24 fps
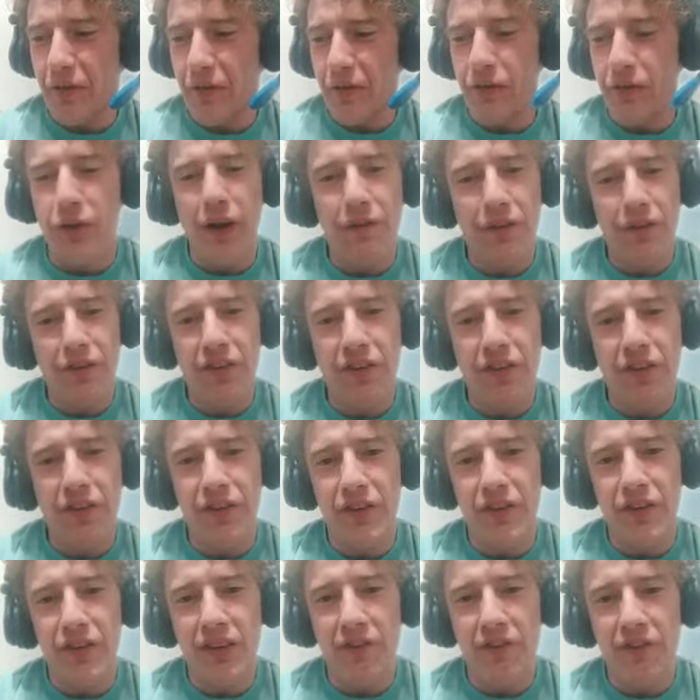ever see
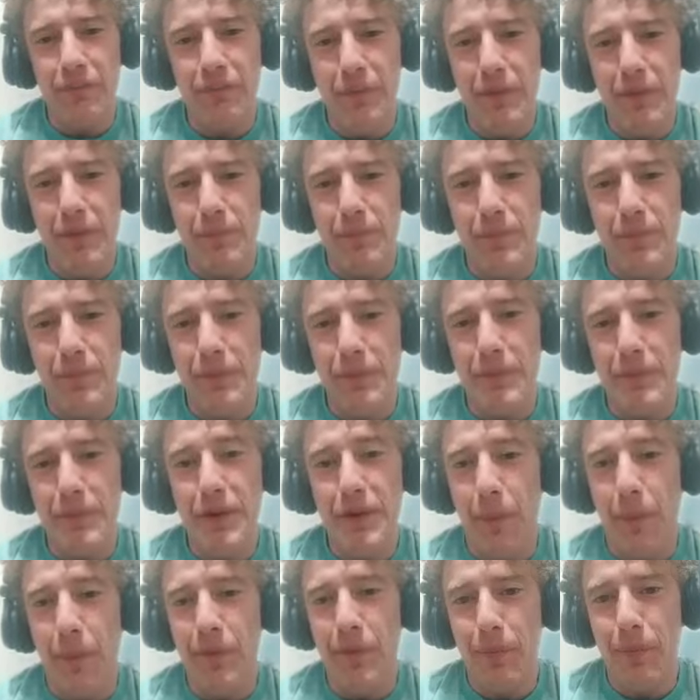yourself
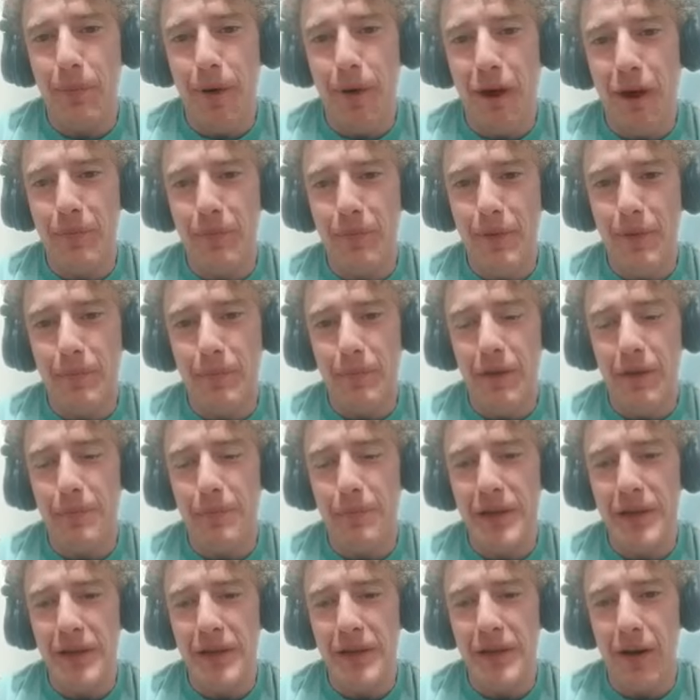becoming the boss,
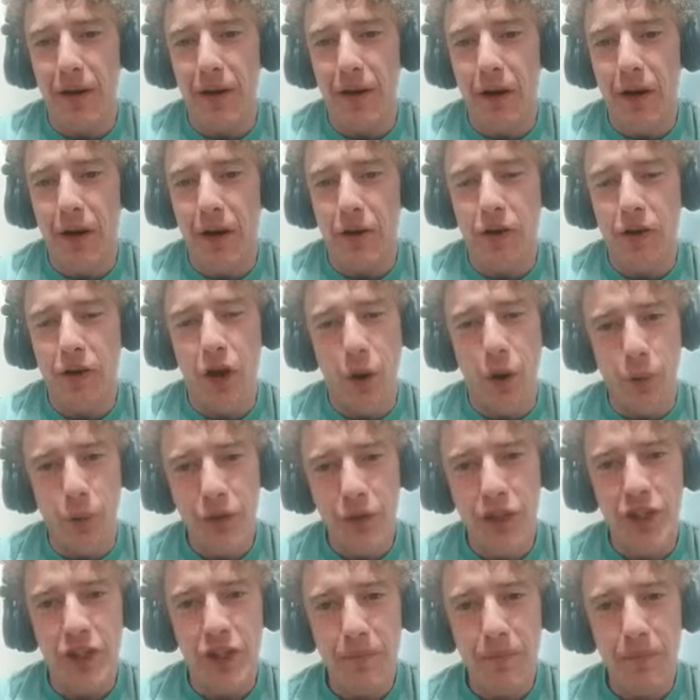maybe a
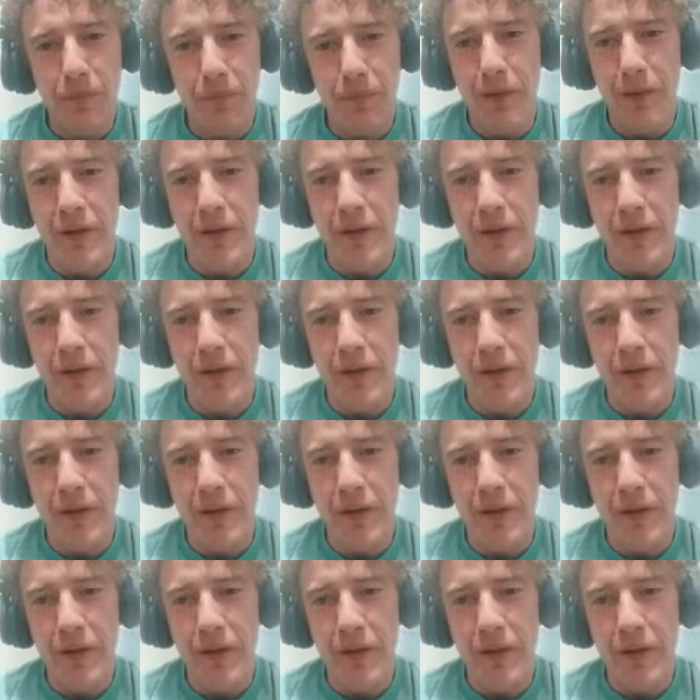coach, when